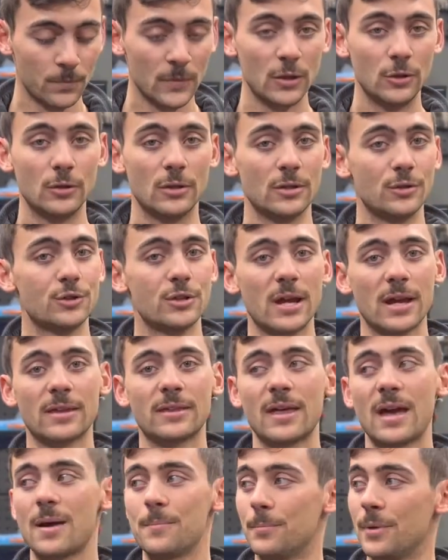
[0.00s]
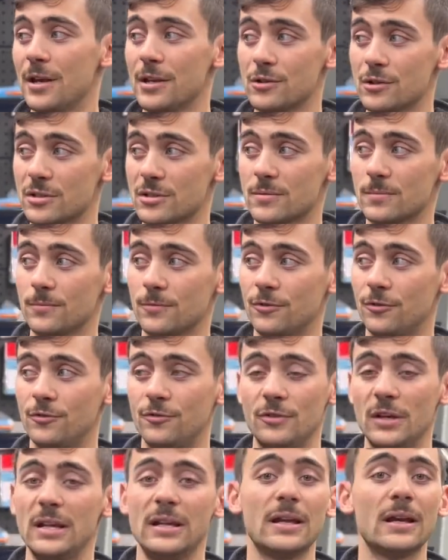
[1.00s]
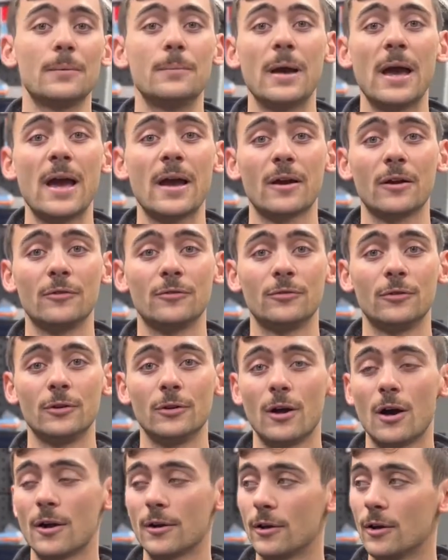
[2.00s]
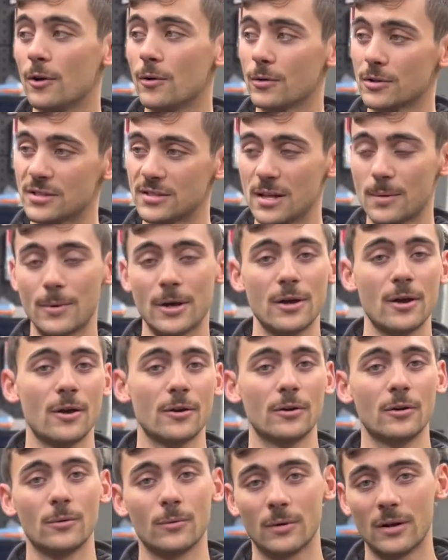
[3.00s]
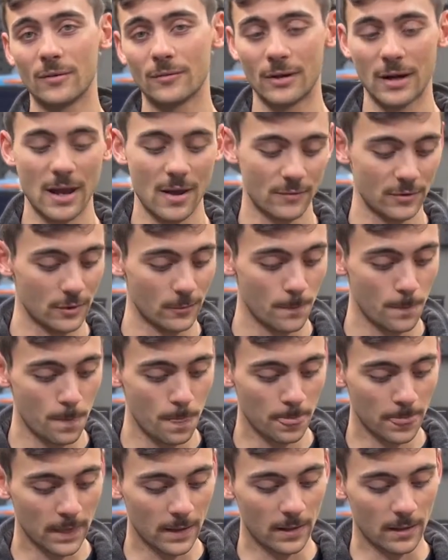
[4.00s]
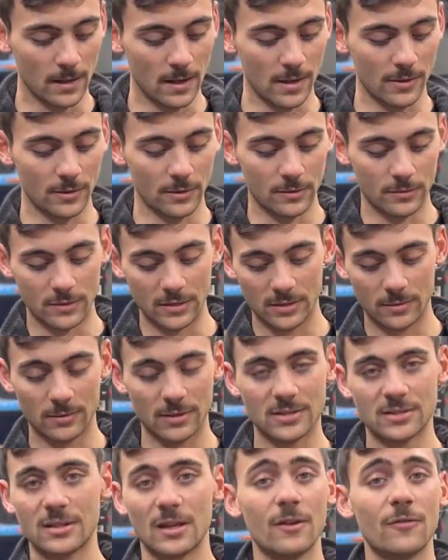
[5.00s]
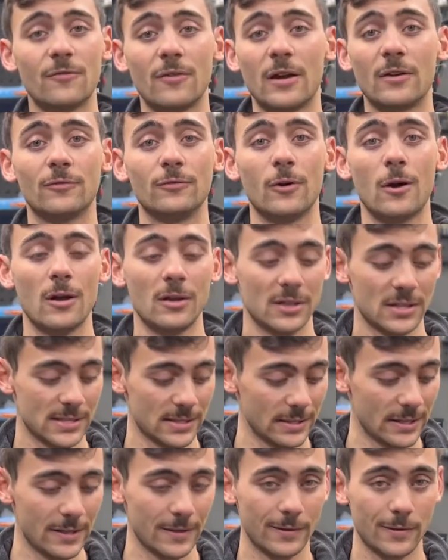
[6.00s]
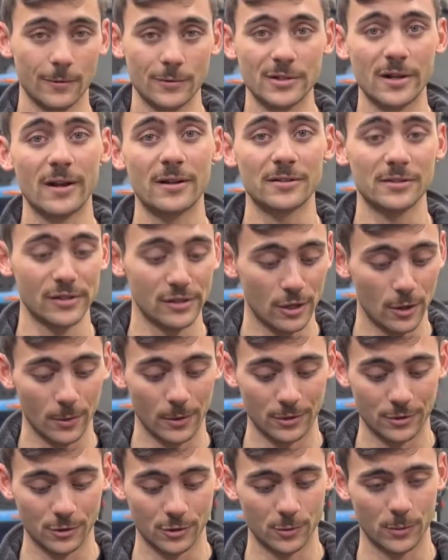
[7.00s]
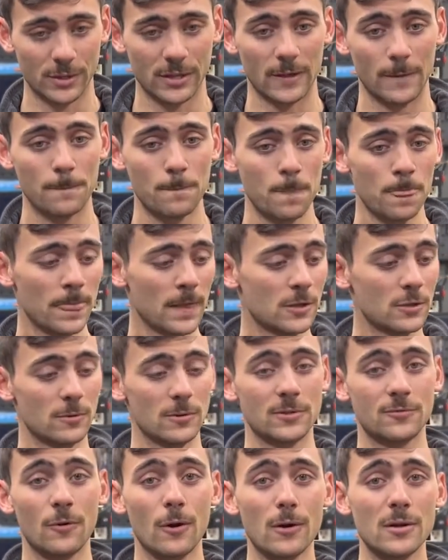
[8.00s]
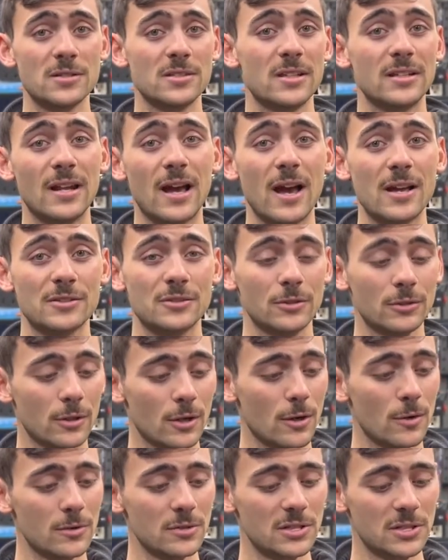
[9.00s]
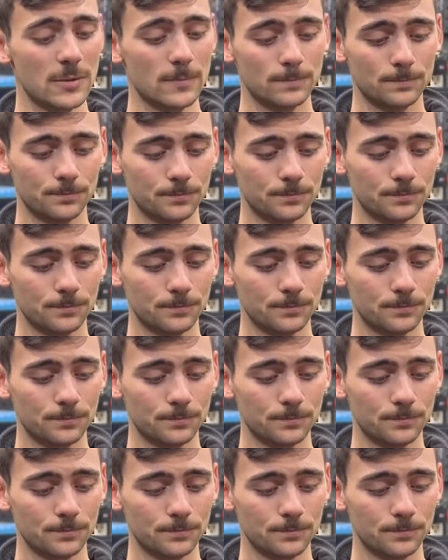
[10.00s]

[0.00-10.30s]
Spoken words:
You can check that by just feeding a mag on full auto or semi-auto or whatever have you. This thing fed flawlessly. There was honestly no issues with it. So as far as the nozzle goes,